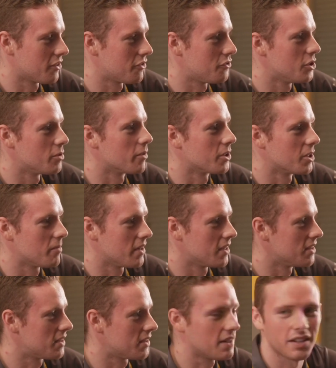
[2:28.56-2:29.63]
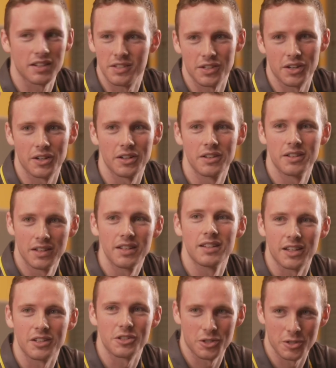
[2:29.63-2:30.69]
Like SunSwift chief engineer
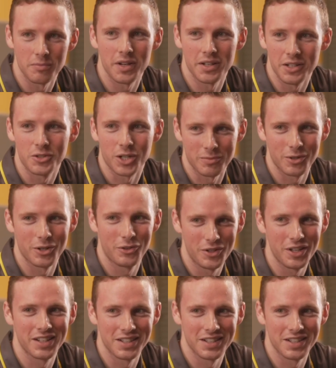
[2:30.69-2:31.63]
Alex Eyre.